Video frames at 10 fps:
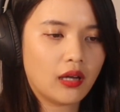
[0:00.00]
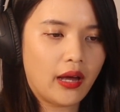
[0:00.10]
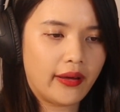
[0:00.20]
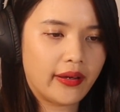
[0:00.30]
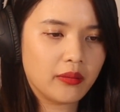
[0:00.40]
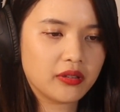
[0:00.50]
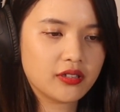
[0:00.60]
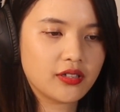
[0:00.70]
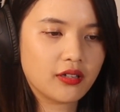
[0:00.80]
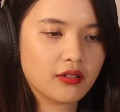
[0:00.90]
I am
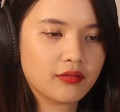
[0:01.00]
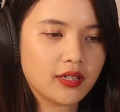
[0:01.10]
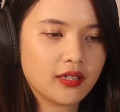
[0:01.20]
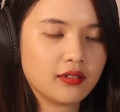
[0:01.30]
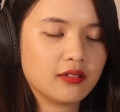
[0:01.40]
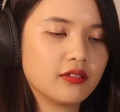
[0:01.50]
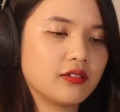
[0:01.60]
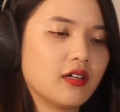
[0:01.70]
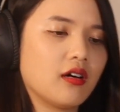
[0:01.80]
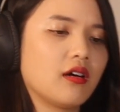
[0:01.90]
understanding it right. Oh
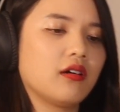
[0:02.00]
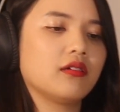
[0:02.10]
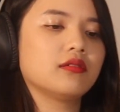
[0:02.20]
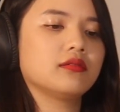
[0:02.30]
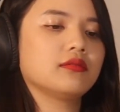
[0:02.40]
no.